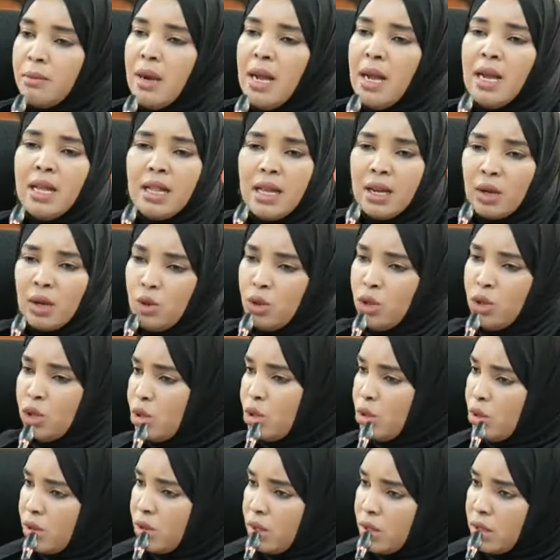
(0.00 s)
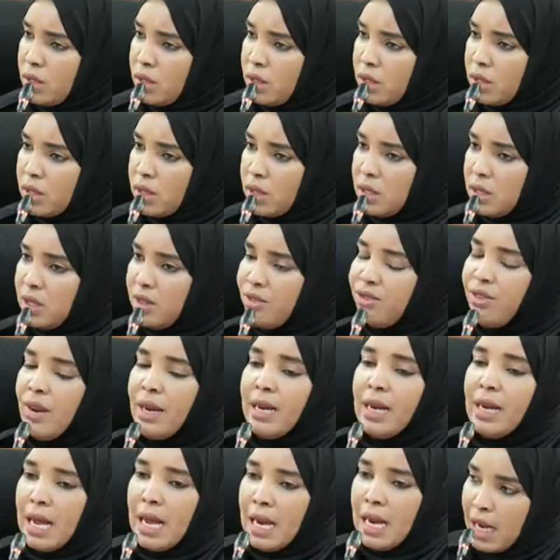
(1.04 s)
My other question is, if
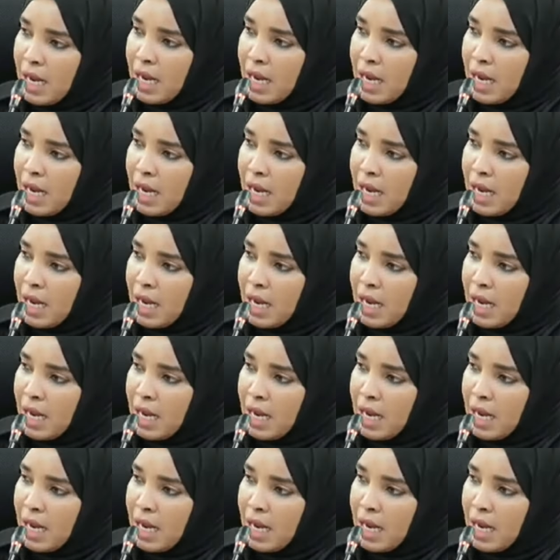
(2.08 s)
an